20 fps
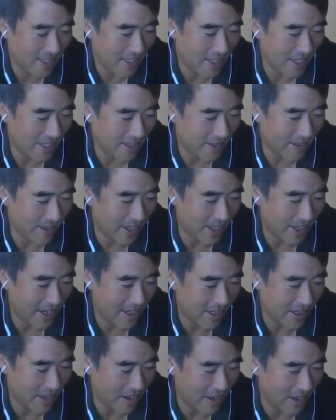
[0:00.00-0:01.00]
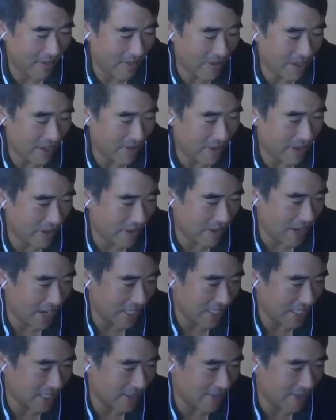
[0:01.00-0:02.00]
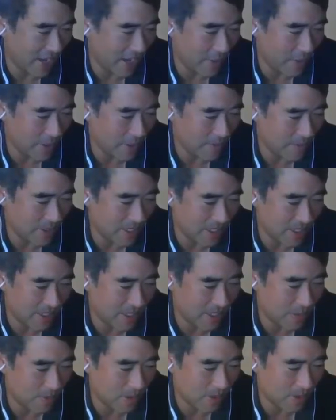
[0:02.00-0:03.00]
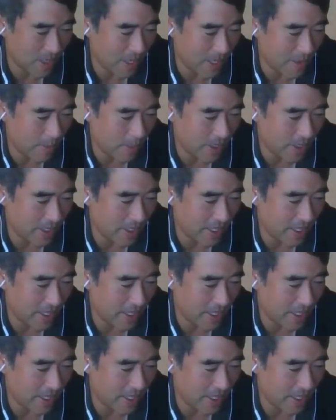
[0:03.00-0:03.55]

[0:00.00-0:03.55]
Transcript: and every interaction I've had with him since has been great. But